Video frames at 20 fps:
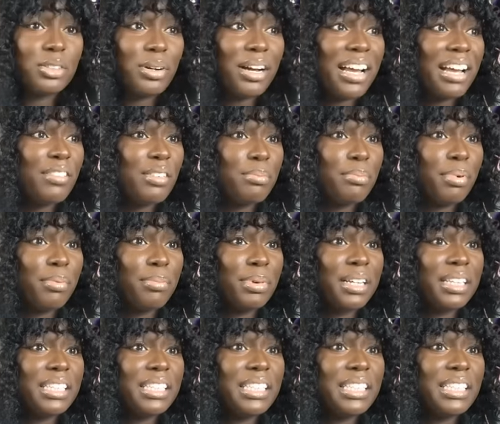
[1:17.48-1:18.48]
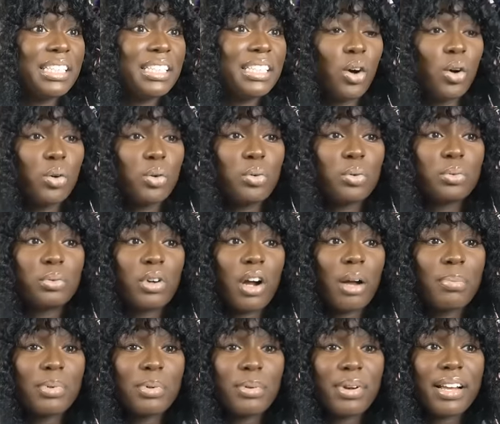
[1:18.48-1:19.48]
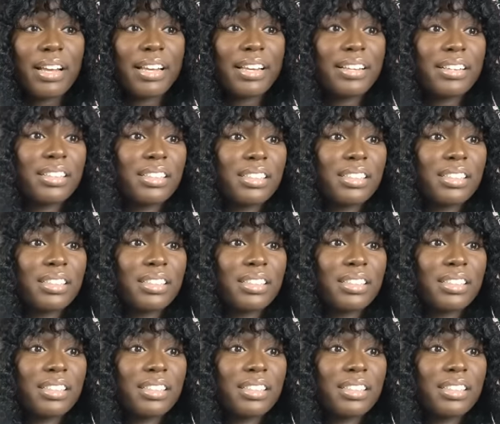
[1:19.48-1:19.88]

Do I have a buddy? Oh, copyright.